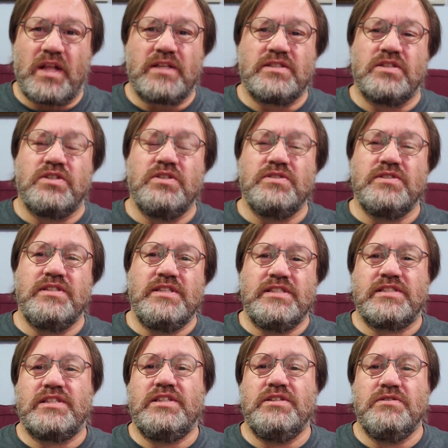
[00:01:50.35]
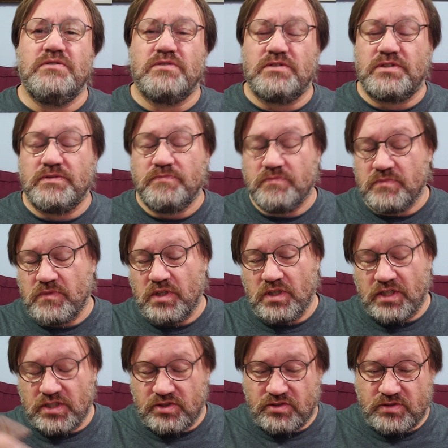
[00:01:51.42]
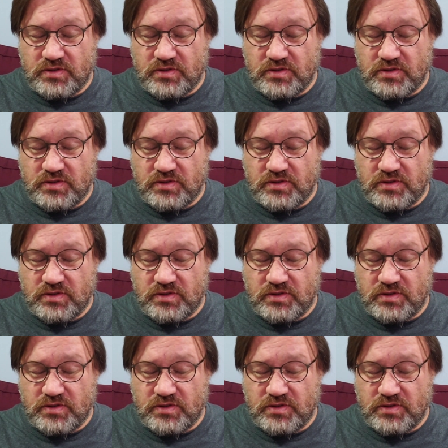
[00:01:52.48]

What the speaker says: So using these Qs, you can